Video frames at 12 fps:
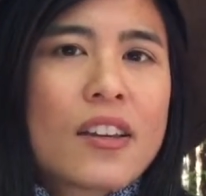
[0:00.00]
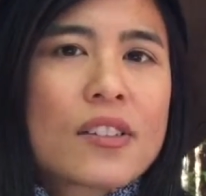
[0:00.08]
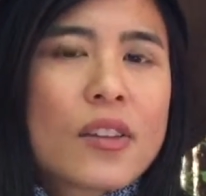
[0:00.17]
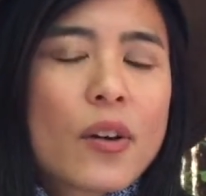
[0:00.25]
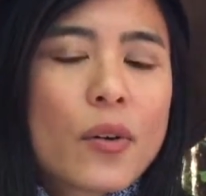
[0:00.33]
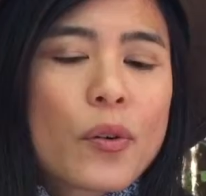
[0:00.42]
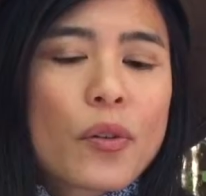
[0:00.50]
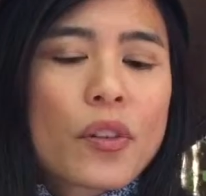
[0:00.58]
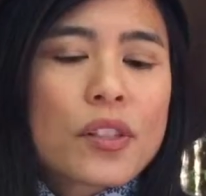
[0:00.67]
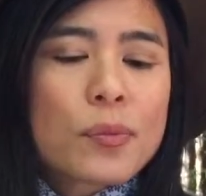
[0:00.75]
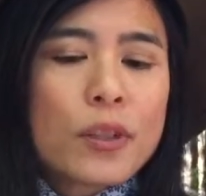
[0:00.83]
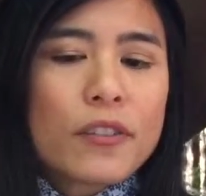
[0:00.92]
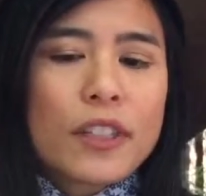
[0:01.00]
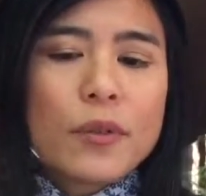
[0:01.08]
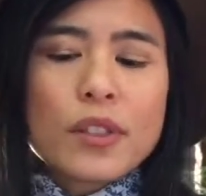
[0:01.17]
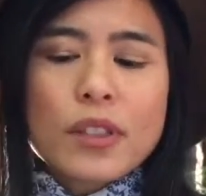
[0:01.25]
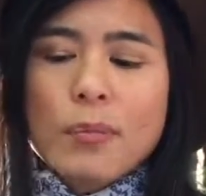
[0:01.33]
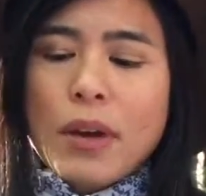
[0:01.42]
So this movie
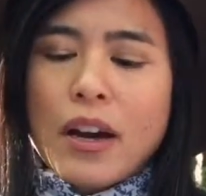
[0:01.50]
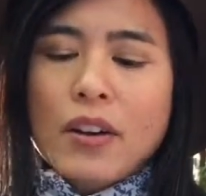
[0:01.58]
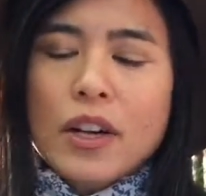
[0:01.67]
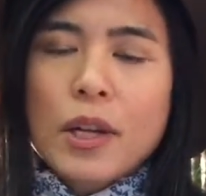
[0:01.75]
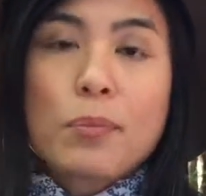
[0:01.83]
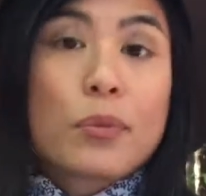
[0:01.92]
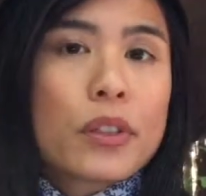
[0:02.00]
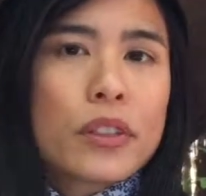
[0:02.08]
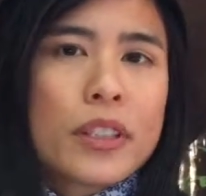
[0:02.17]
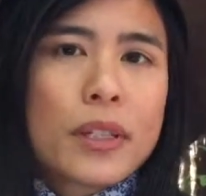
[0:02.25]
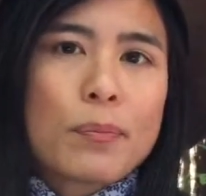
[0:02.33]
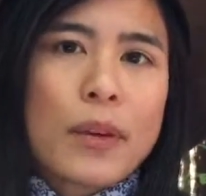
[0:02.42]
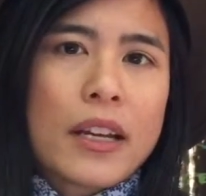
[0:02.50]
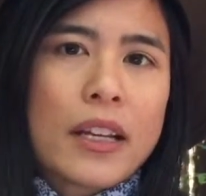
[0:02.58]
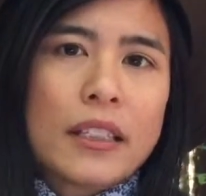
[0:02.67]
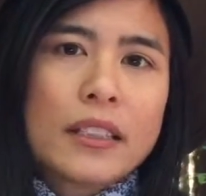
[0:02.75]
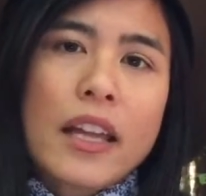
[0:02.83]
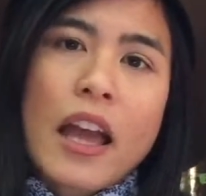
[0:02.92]
was about a brilliant
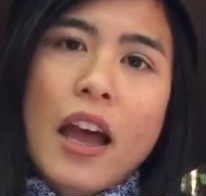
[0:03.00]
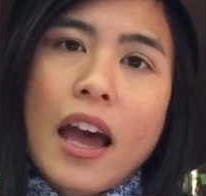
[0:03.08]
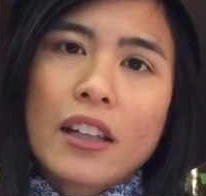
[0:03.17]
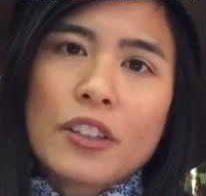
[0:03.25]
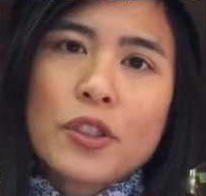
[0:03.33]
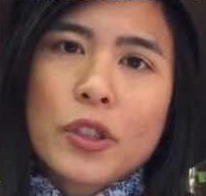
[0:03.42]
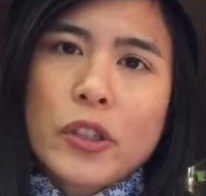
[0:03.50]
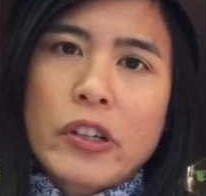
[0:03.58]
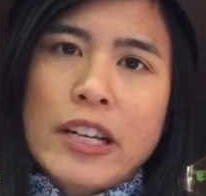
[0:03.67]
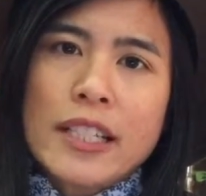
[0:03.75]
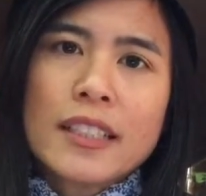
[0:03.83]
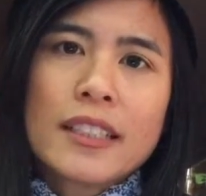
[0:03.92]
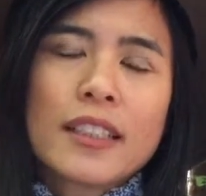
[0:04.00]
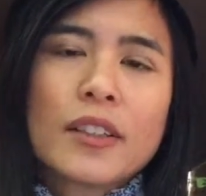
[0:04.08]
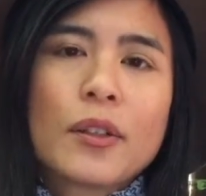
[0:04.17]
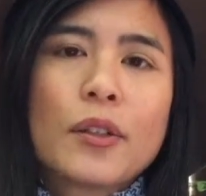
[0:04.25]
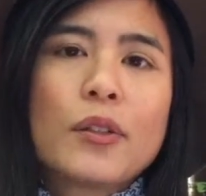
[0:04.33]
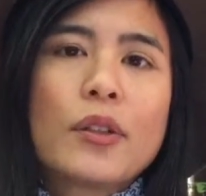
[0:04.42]
man, Alan
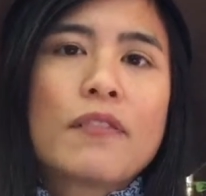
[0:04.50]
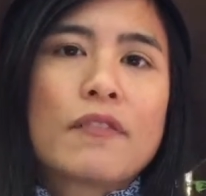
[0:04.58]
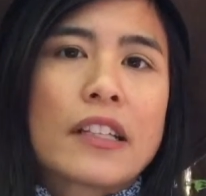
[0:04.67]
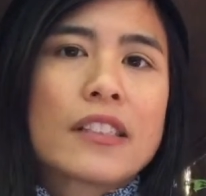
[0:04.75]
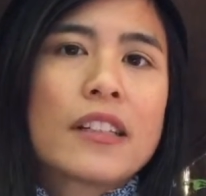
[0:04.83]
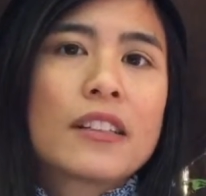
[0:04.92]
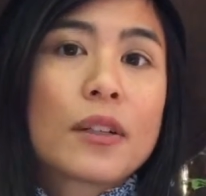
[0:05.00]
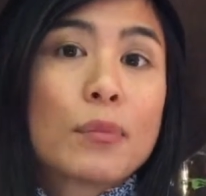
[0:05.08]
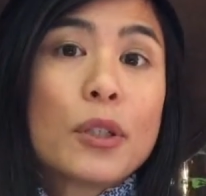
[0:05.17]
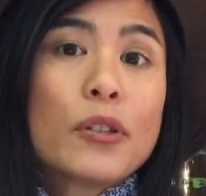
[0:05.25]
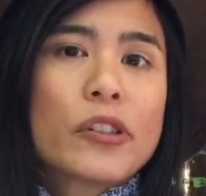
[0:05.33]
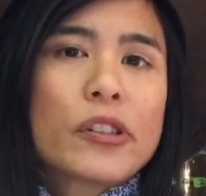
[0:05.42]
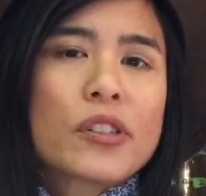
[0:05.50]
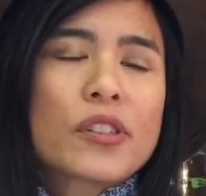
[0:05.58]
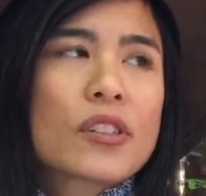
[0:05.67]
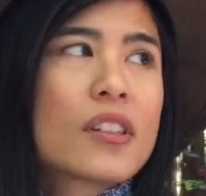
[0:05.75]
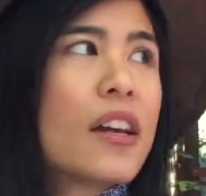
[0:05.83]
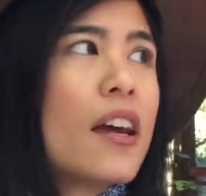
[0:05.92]
Turing, who invented computers.